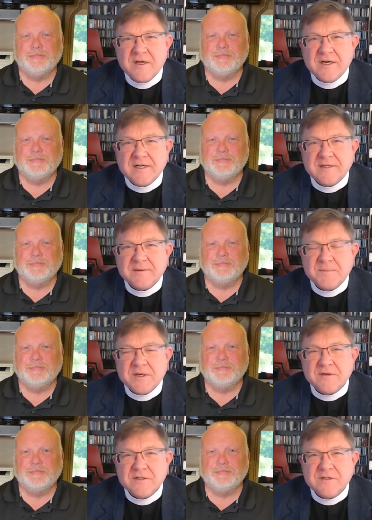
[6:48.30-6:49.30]
Speaker 1: uh,
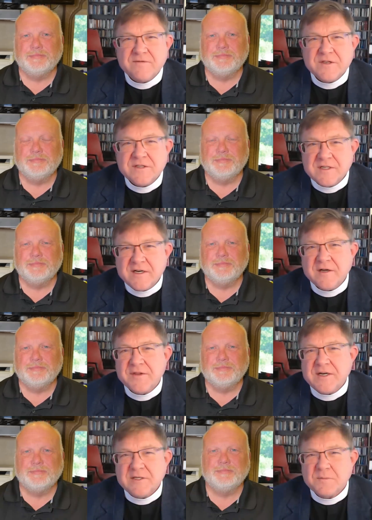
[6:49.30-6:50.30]
because of the style
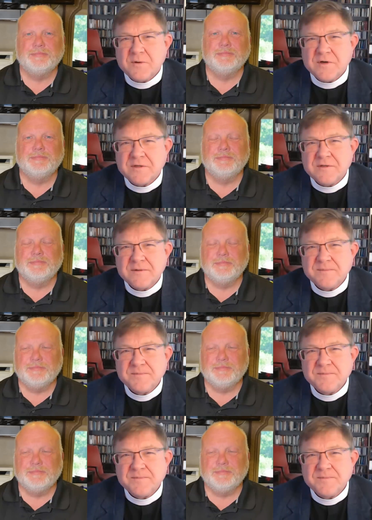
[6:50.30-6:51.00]
that he's brought.